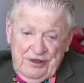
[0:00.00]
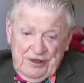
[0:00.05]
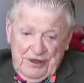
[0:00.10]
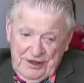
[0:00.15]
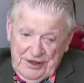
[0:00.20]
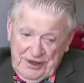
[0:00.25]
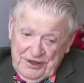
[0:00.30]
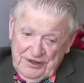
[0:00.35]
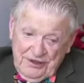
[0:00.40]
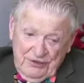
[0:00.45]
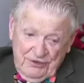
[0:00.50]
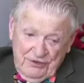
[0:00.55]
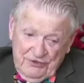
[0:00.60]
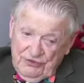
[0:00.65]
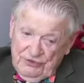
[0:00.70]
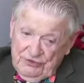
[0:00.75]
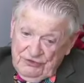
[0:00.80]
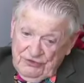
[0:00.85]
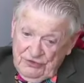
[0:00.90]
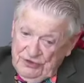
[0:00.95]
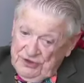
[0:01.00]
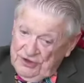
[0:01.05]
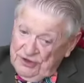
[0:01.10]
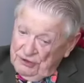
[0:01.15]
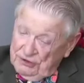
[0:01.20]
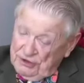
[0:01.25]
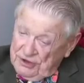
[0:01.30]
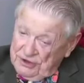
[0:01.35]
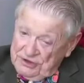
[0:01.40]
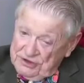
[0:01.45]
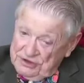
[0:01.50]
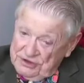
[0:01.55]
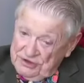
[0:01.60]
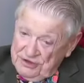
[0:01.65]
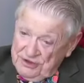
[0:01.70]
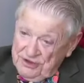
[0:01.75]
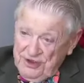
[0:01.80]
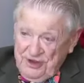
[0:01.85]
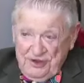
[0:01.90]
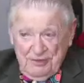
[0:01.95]
yeah. I had to go through three doors
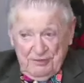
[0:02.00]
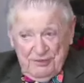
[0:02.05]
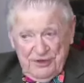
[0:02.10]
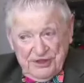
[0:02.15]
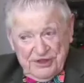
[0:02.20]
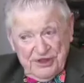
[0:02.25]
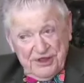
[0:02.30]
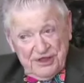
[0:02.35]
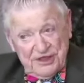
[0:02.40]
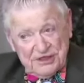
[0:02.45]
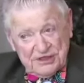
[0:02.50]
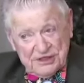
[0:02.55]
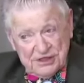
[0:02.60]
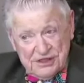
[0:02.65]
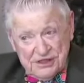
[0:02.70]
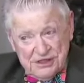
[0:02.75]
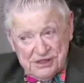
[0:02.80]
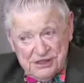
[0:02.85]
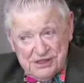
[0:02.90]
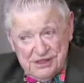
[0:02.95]
to get to my desk.